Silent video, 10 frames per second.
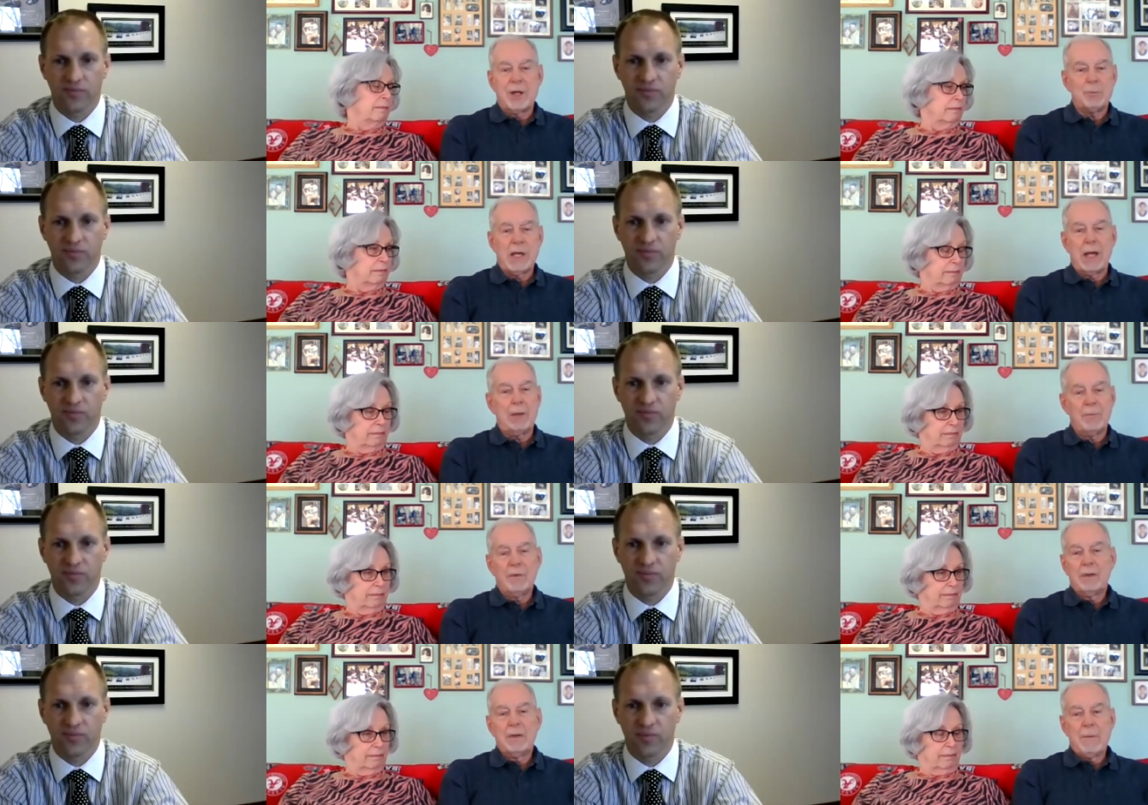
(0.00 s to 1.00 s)
Speaker 1: sometime.
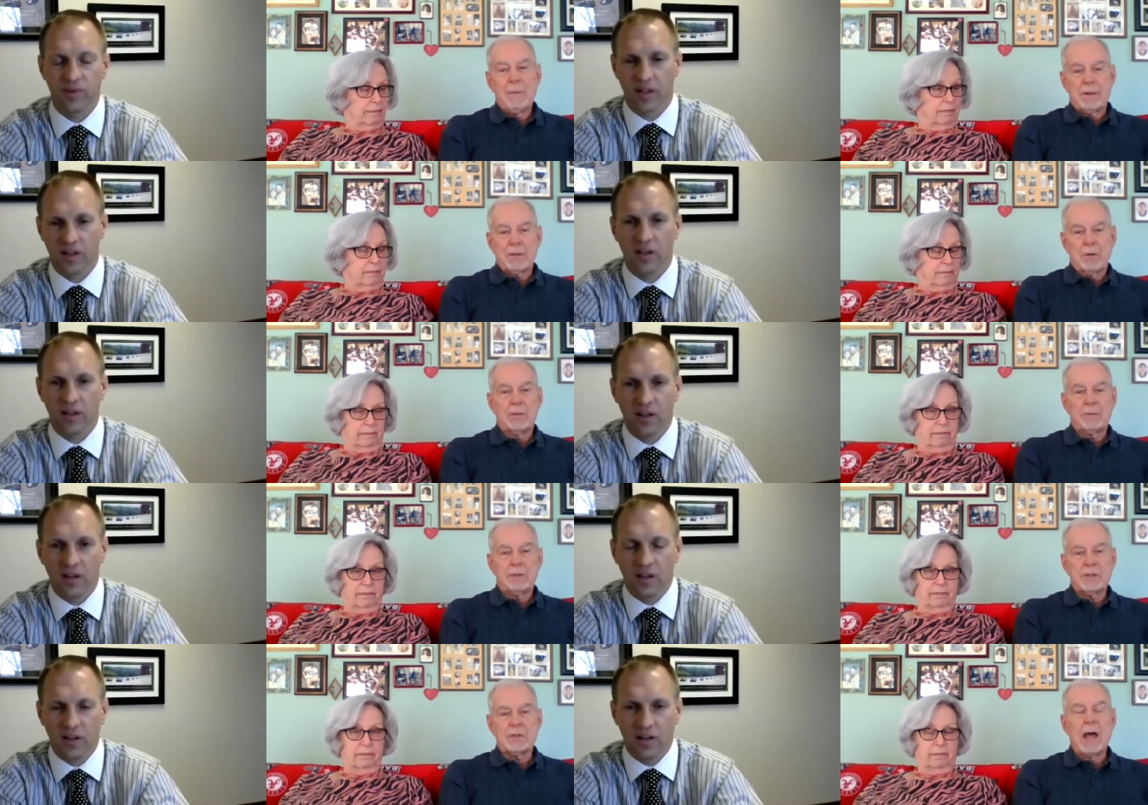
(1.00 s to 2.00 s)
So it's,
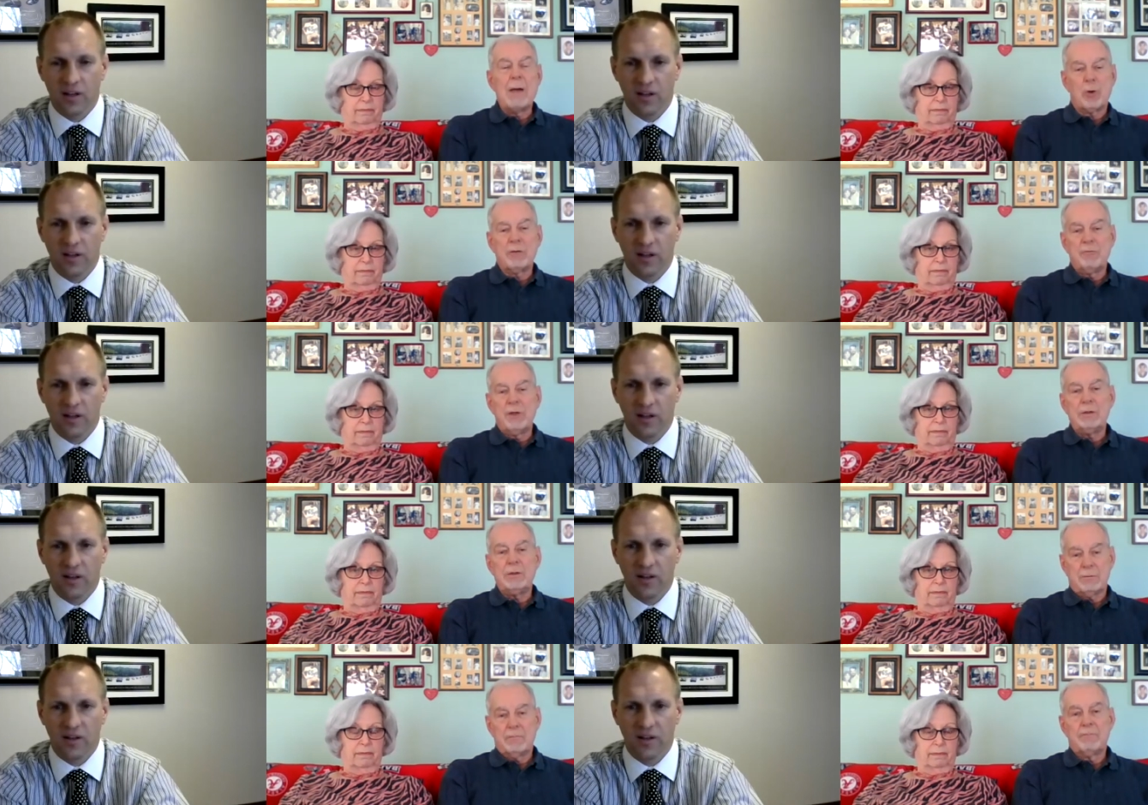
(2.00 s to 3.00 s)
it's just a lot more
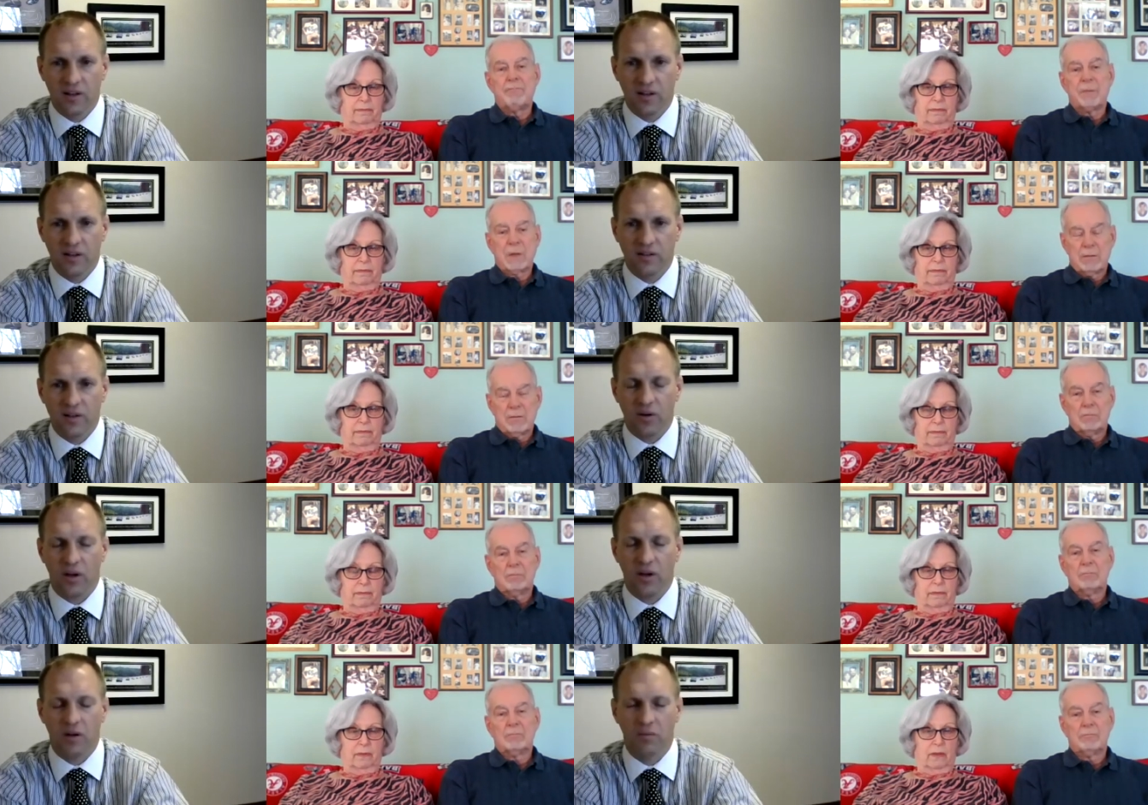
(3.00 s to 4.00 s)
convenient. Okay.
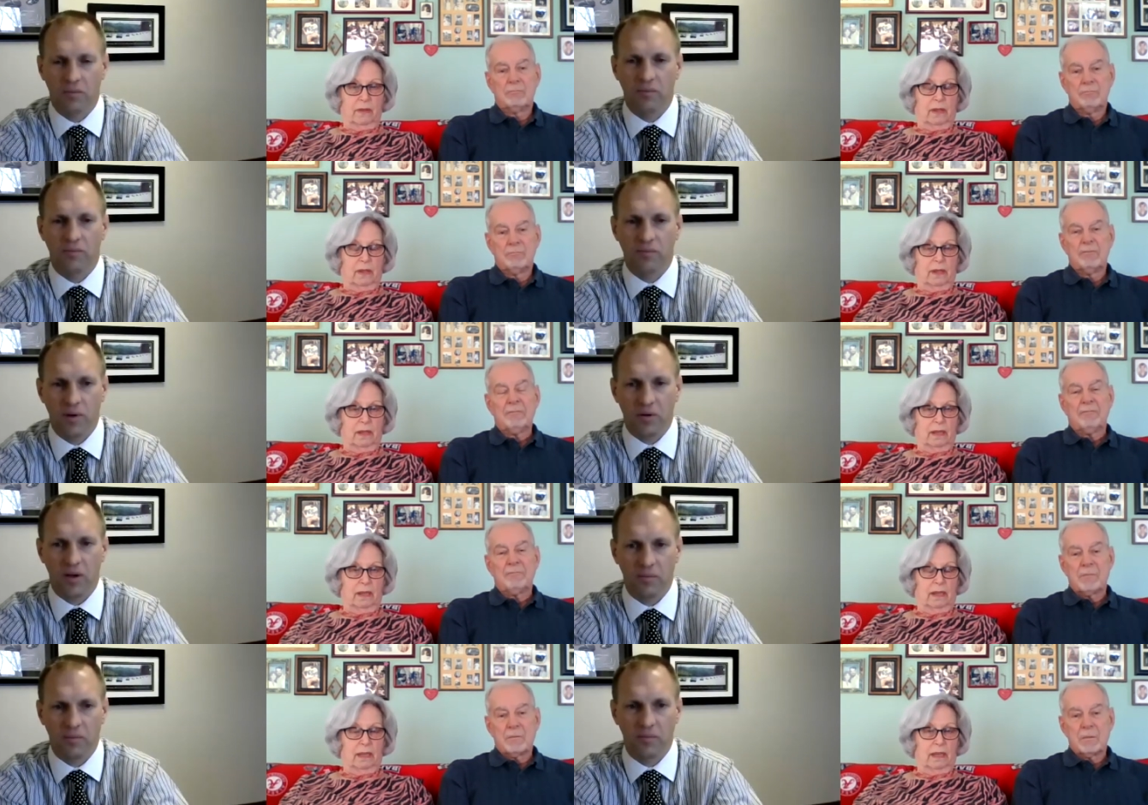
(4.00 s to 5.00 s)
Okay.
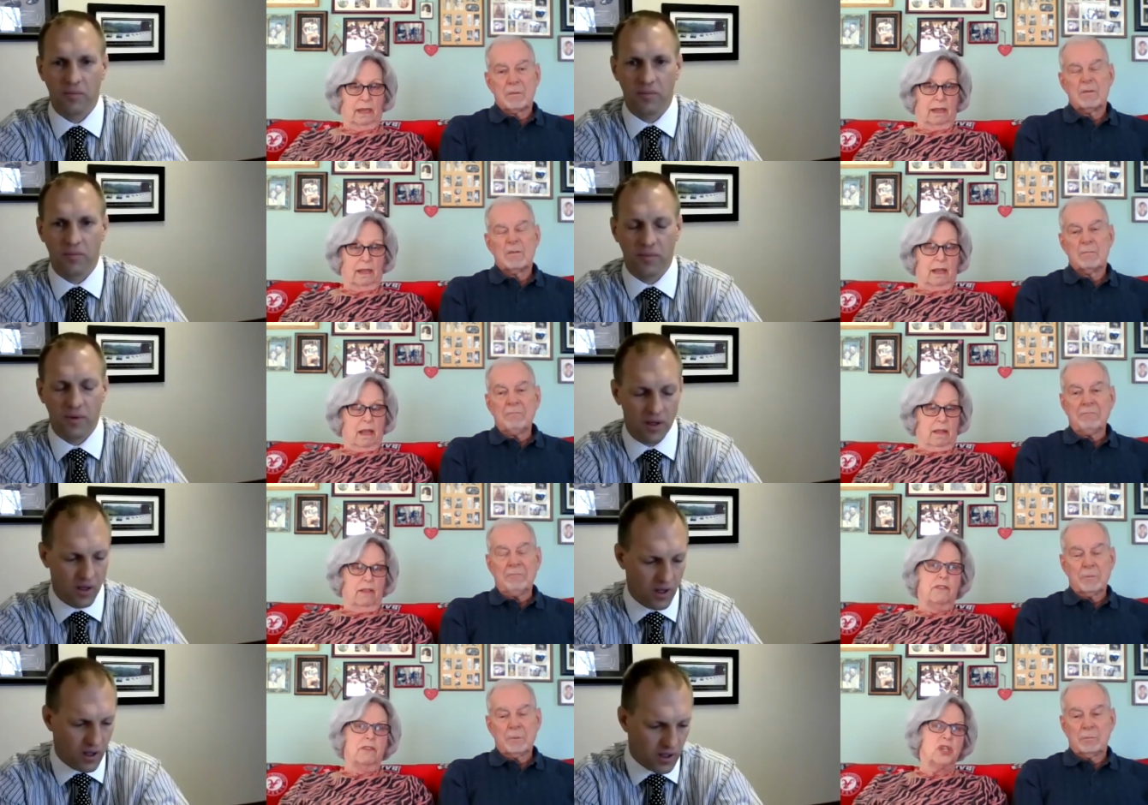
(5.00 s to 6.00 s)

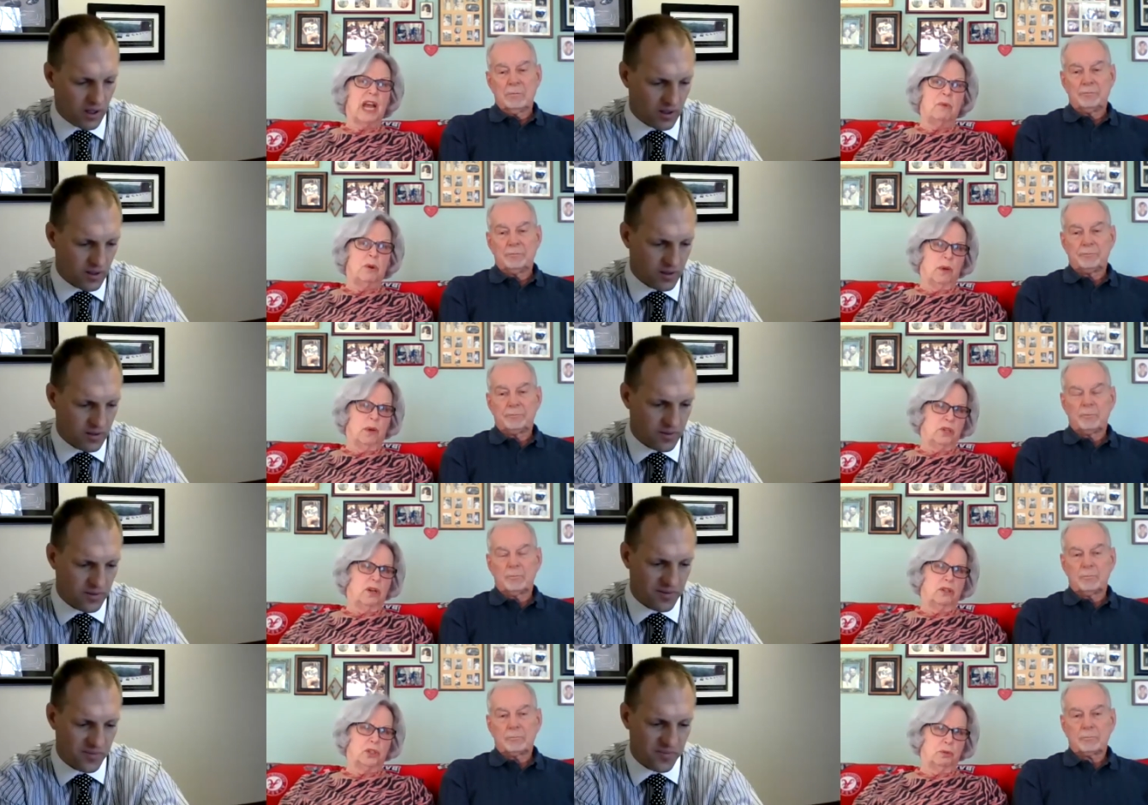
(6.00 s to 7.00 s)
Speaker 2: First time uh, we went to
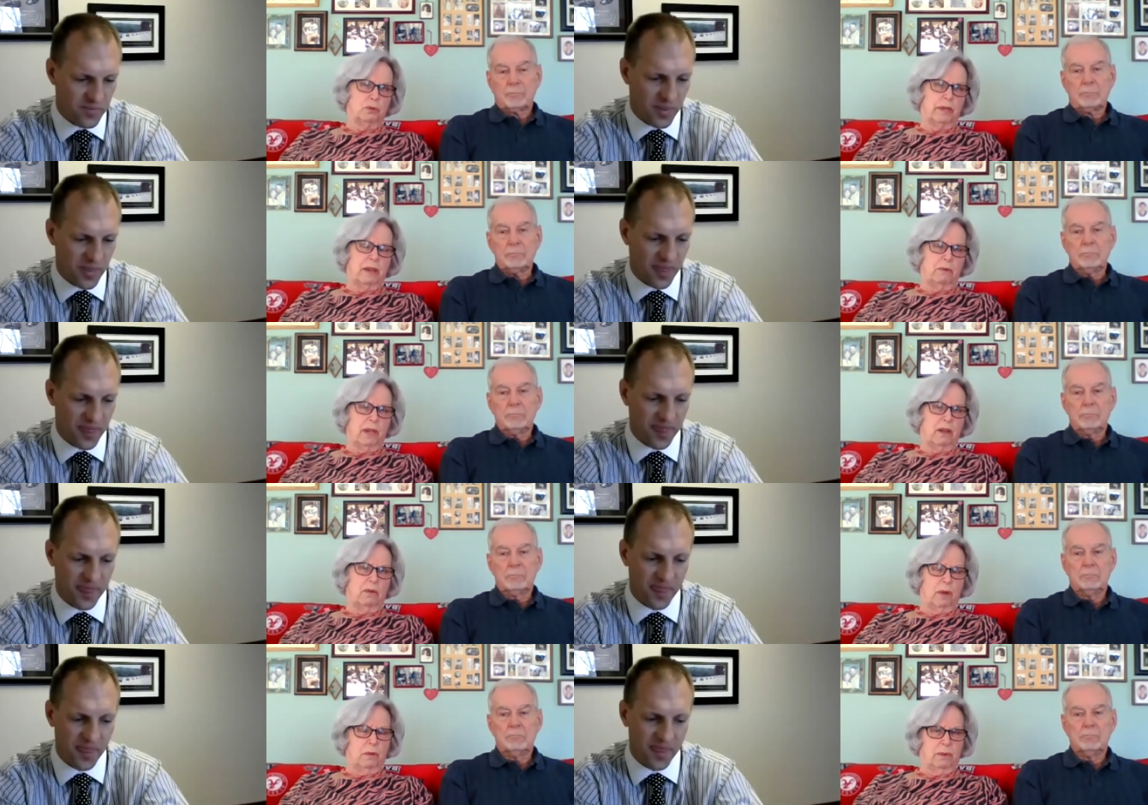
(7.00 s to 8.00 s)
Costa Rica,
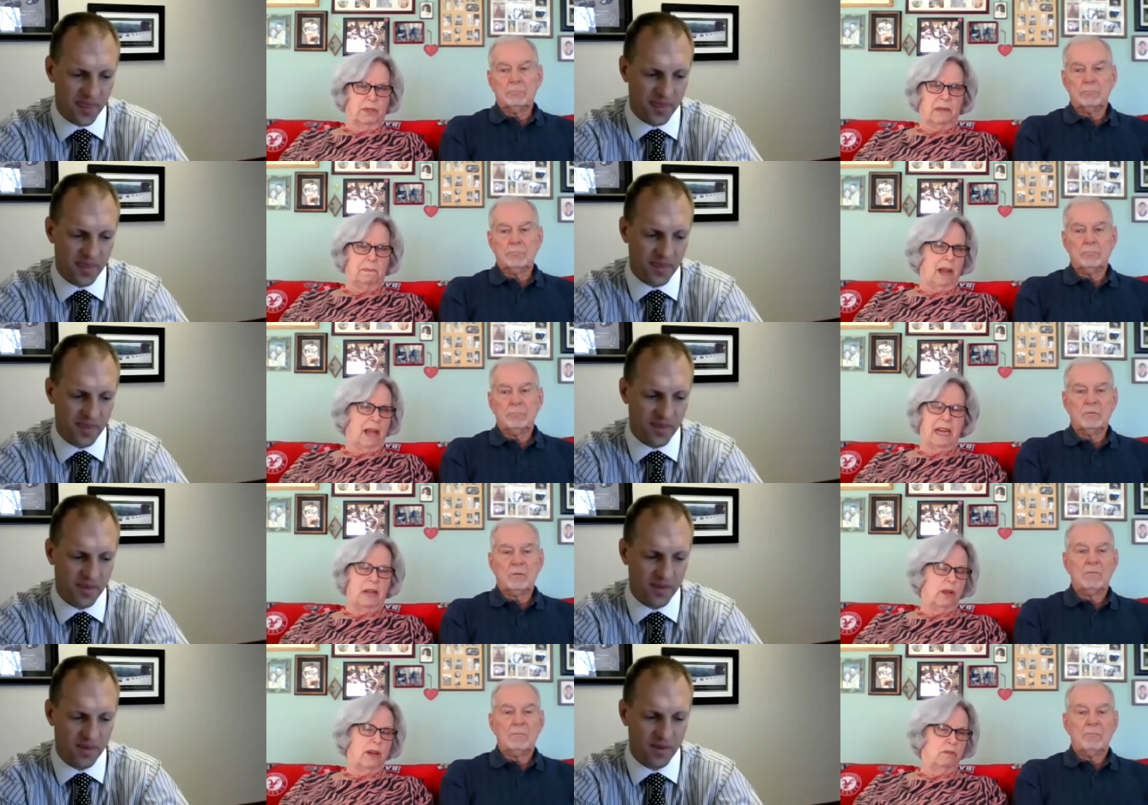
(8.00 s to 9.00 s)
we were
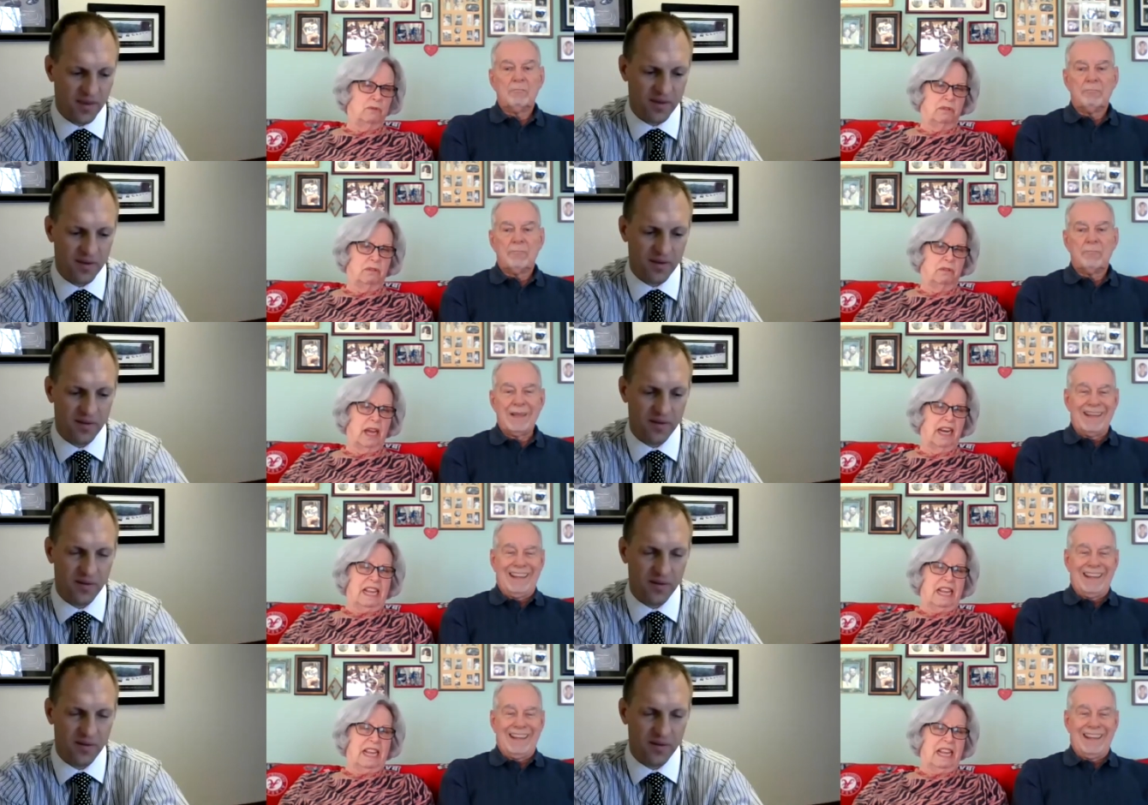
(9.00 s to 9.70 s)
ziplining. We don't do that